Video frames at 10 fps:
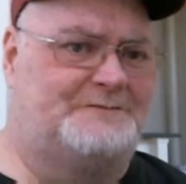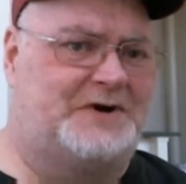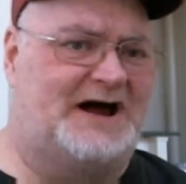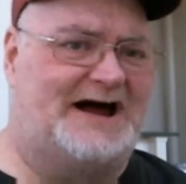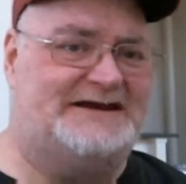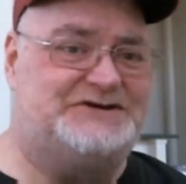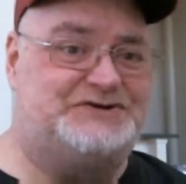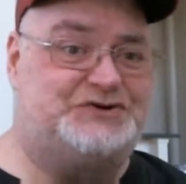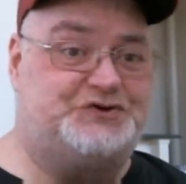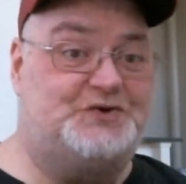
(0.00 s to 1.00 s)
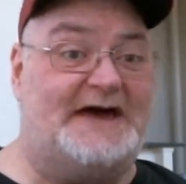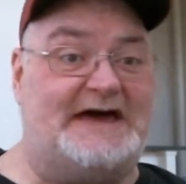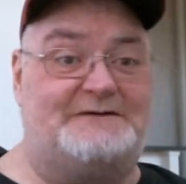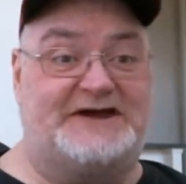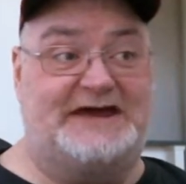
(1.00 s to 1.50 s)
But I do
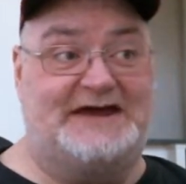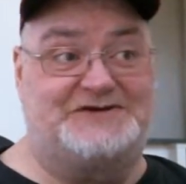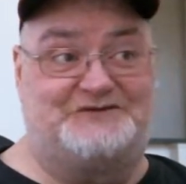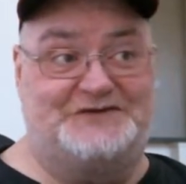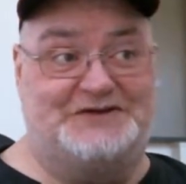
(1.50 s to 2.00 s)
have a guest